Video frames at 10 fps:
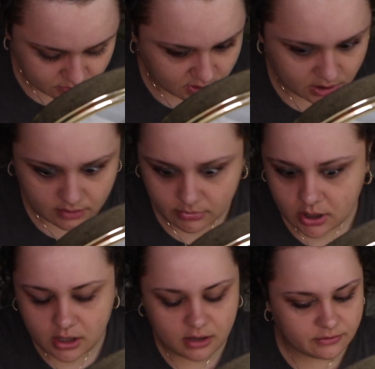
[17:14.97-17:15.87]
want to come
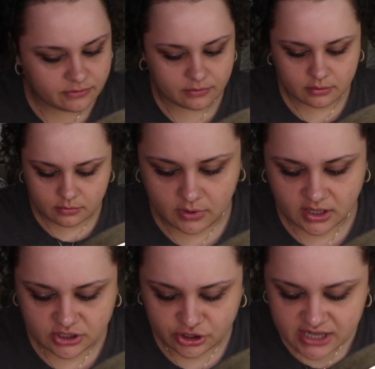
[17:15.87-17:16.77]
off. What
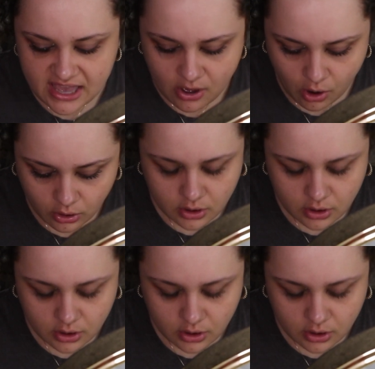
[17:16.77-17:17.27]
is your deal?